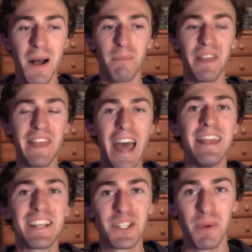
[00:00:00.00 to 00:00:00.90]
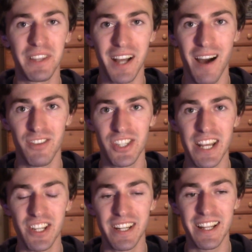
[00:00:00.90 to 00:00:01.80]
But then this is when the
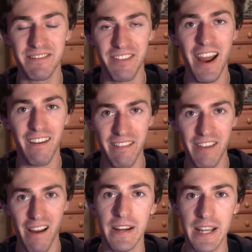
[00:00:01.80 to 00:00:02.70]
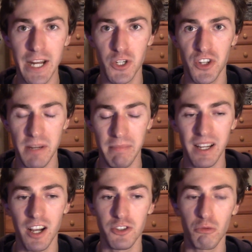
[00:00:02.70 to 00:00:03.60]
conversation gets very, very interesting
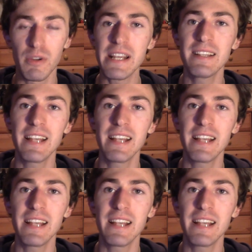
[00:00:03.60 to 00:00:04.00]
because Rize